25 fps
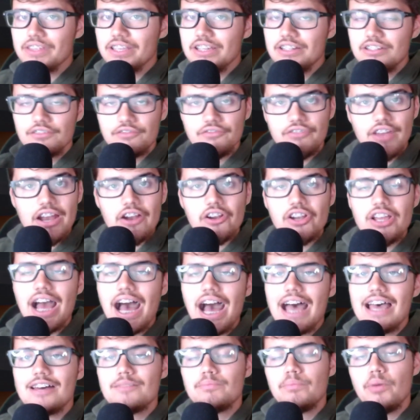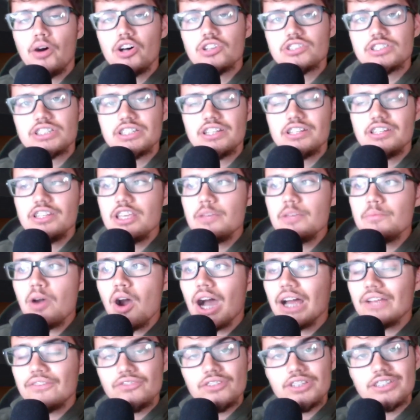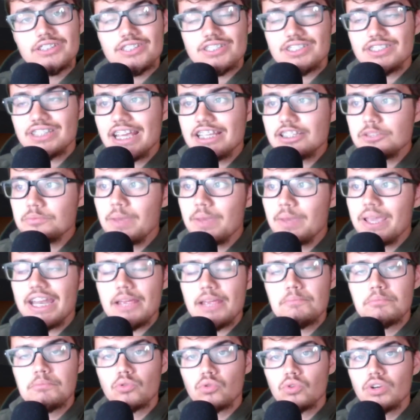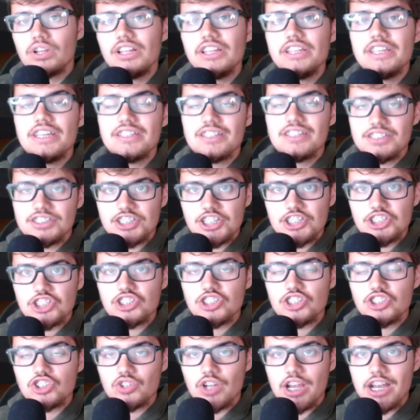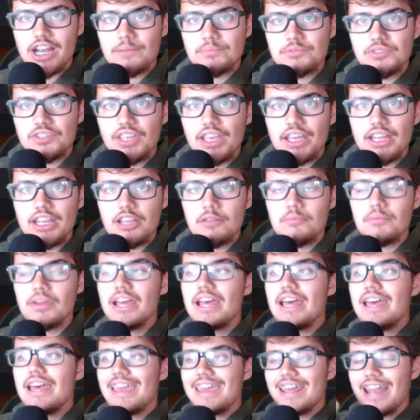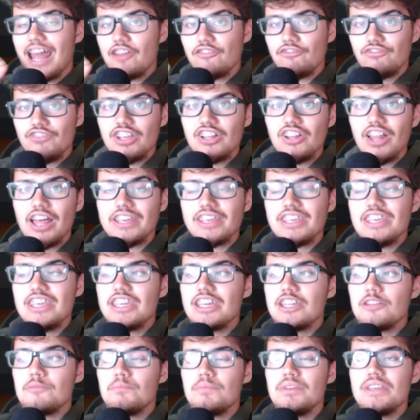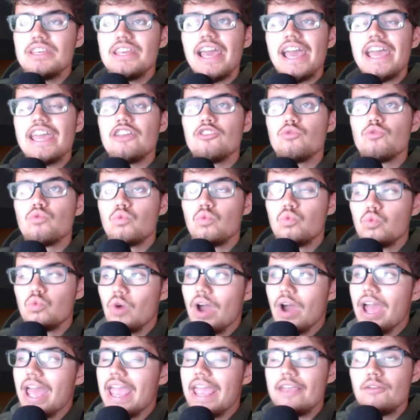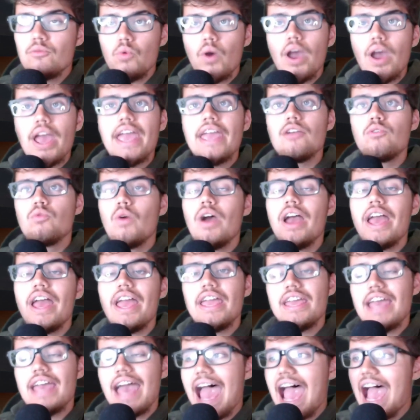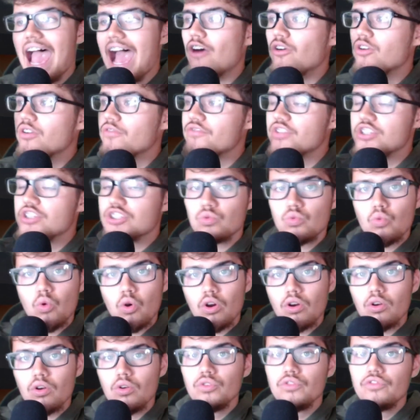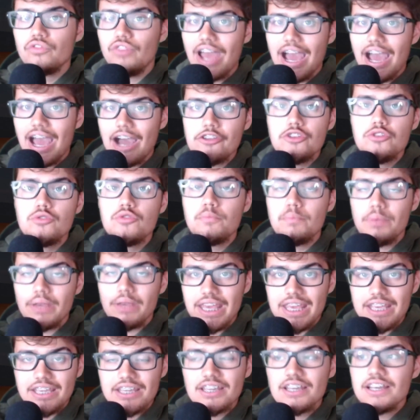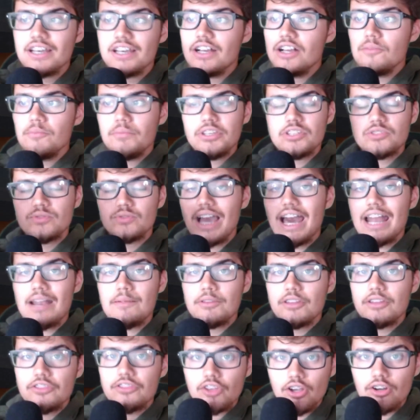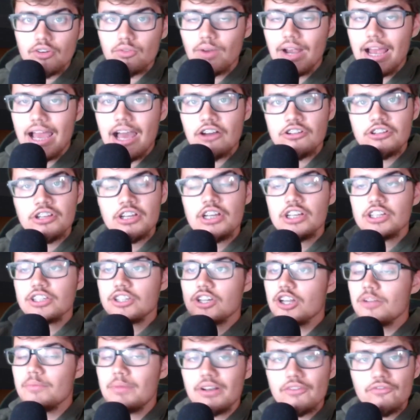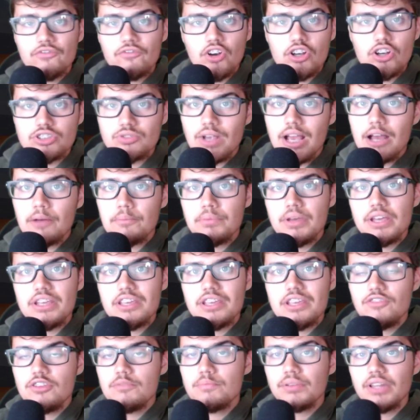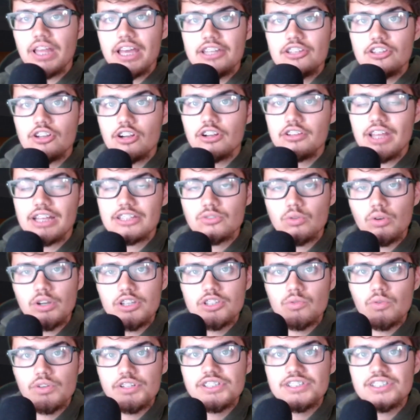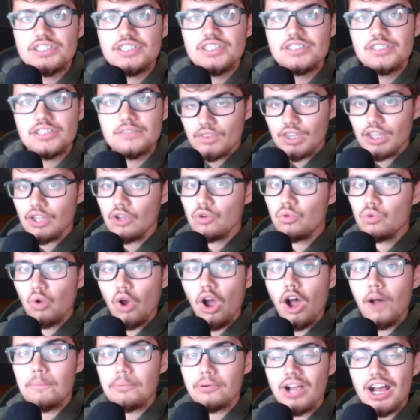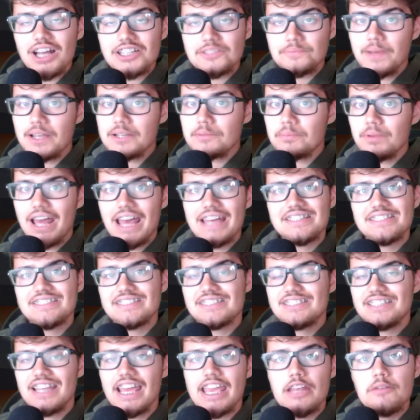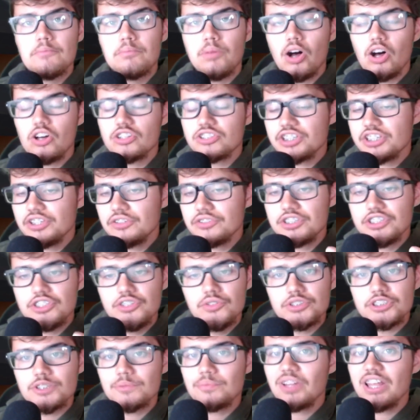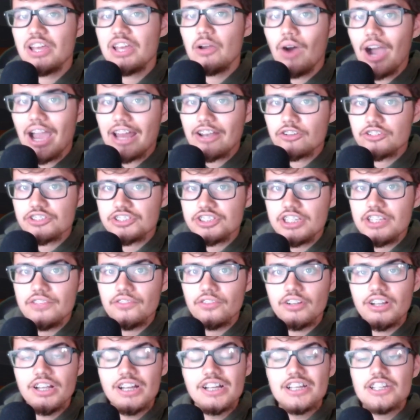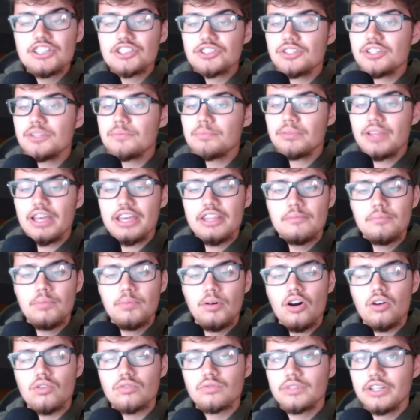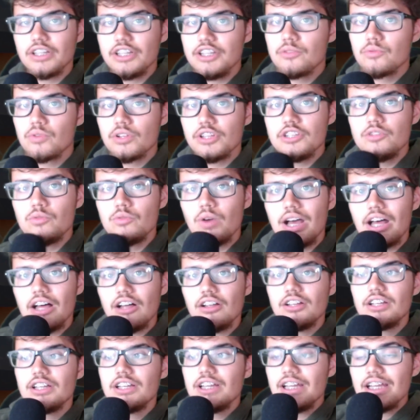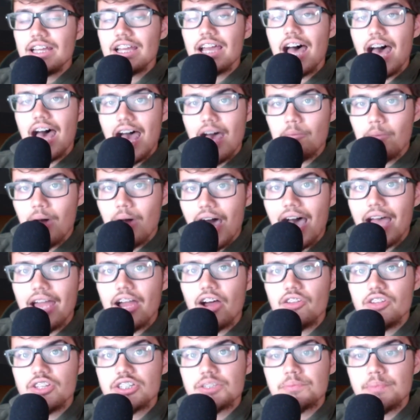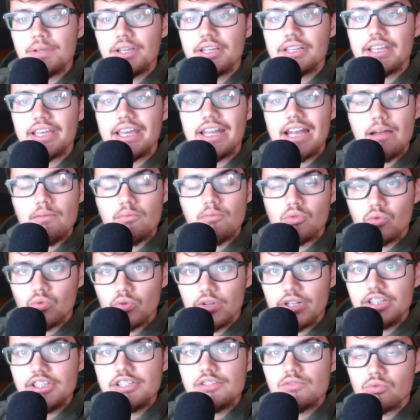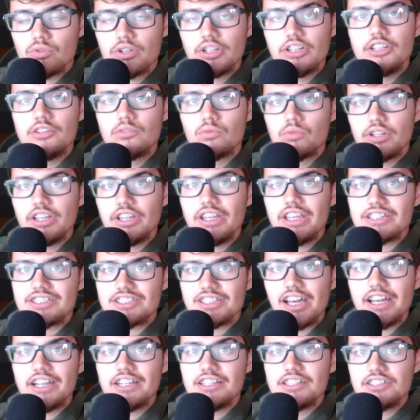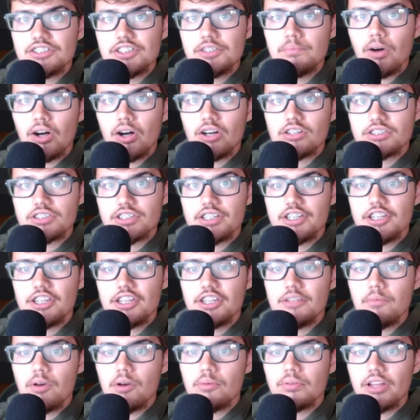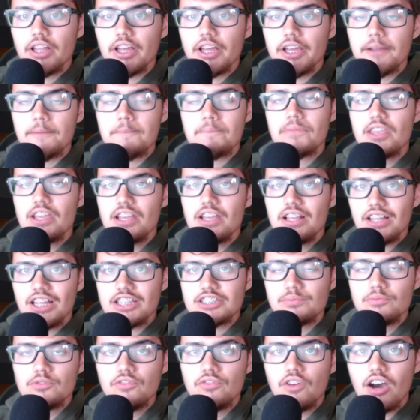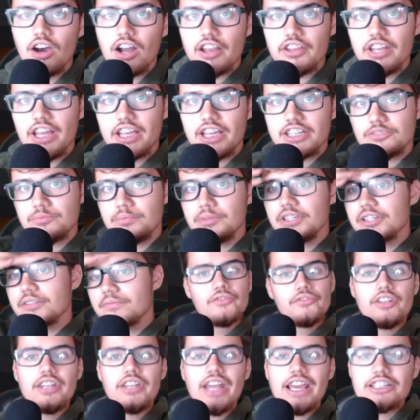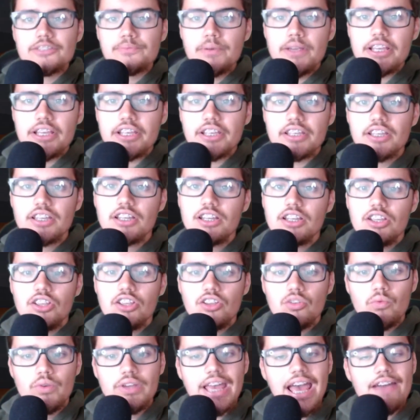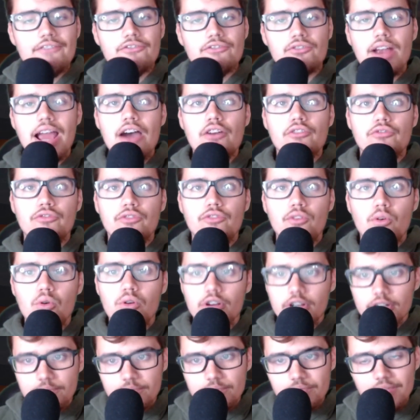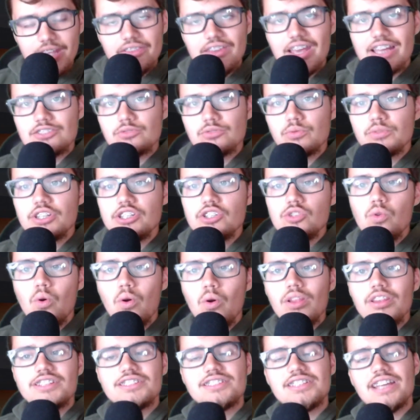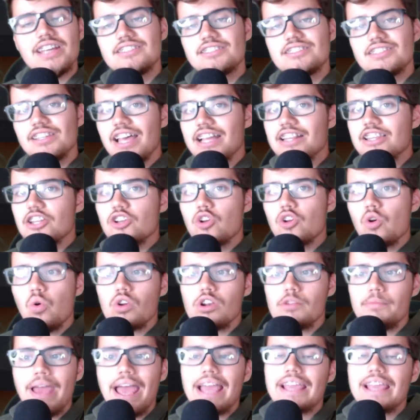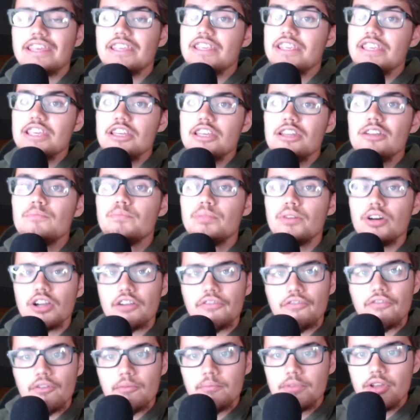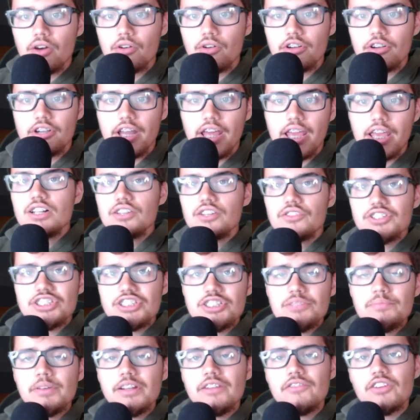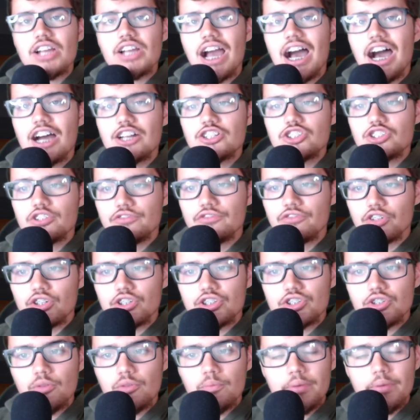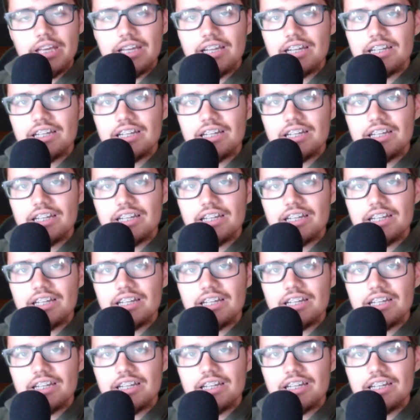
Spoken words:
Very high on Paulson Adebo. I feel like the Saints made a brilliant decision to trade up to get him, and I feel like he can be a way, way, way out-of-this-world valued pick because we got him in the third round. Could have been a first-round pick if he played during that 2020 season. Raw prospect, but has insane ball skills. He used to play wide receiver, so he can play the ball really, really well. I'm high on this pick, and I'm really, really, really excited to Paulson Adebo play. Let's move on to the next pick. The next pick, we have round four. And that's when the New Orleans Saints selected quarterback Ian Book from Notre Dame. This is a bit of a controversial pick.